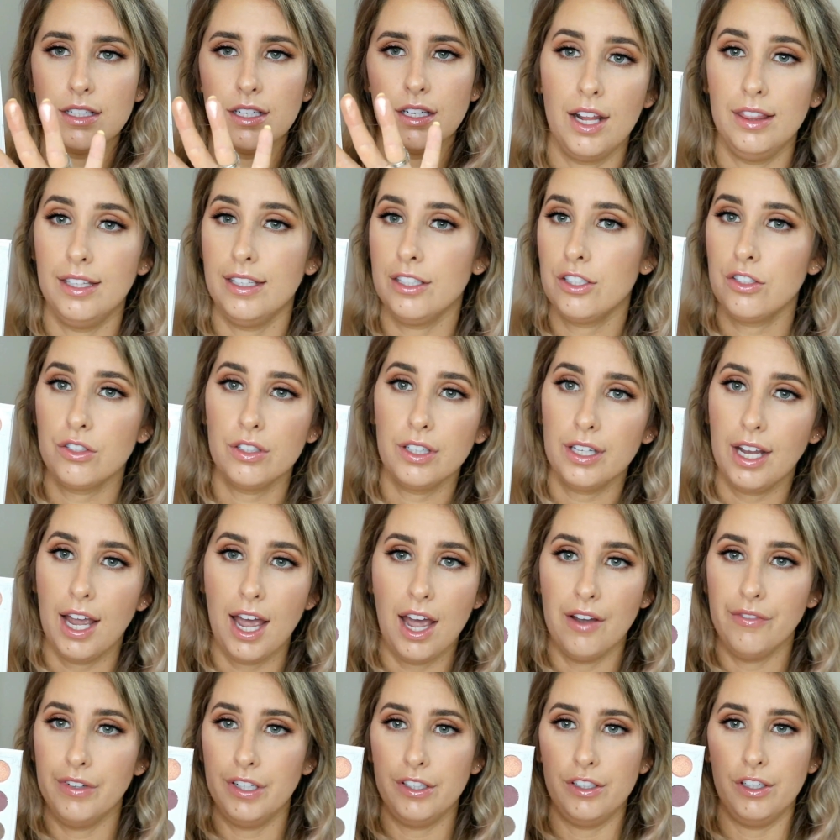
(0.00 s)
I literally
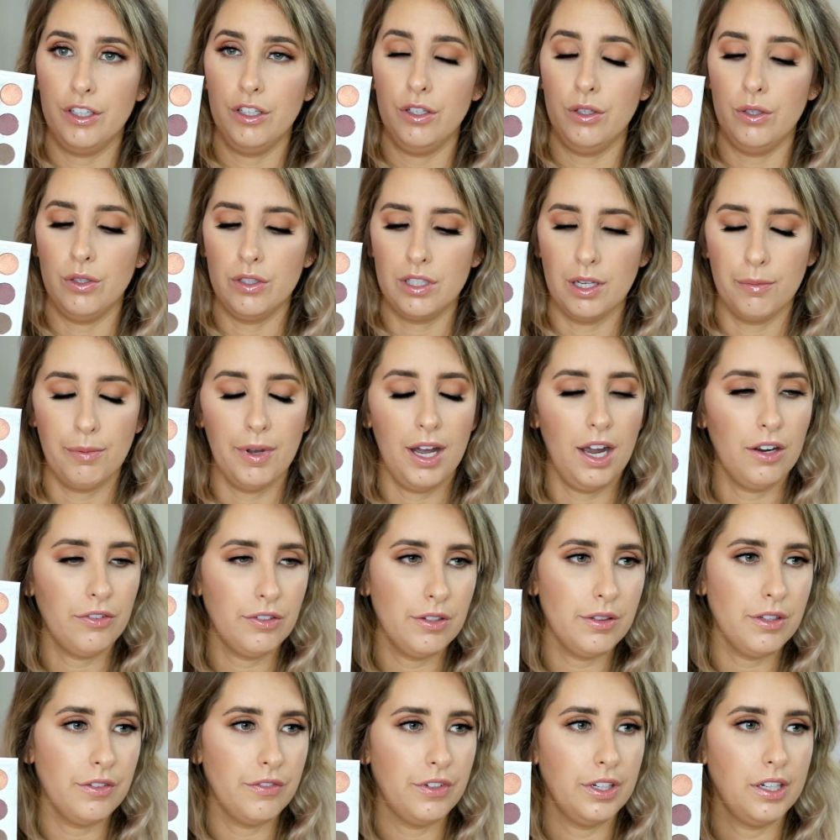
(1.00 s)
haven't used, apart
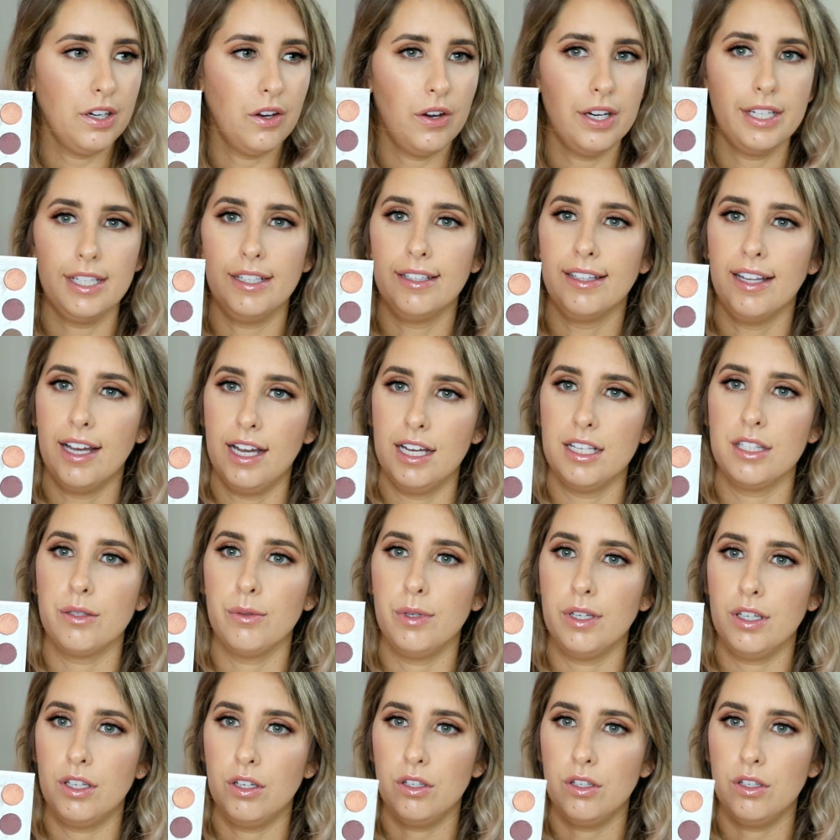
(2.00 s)
from the video I did last week,